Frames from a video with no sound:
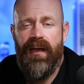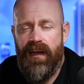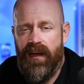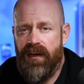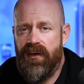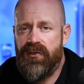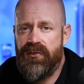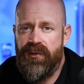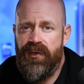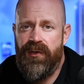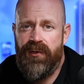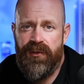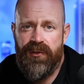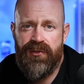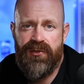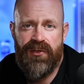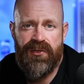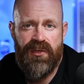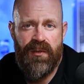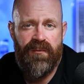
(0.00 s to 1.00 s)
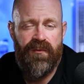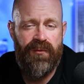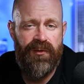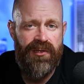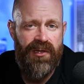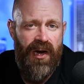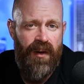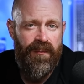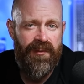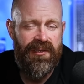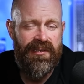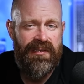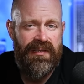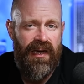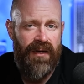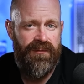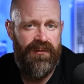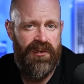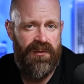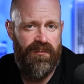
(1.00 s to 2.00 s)
it also introduces some of retirement's
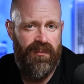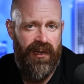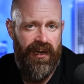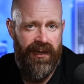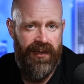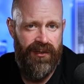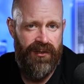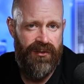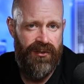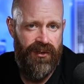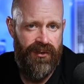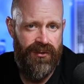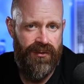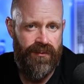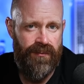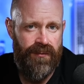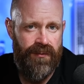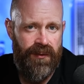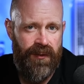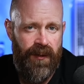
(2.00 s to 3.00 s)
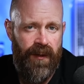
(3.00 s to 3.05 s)
toughest planning decisions.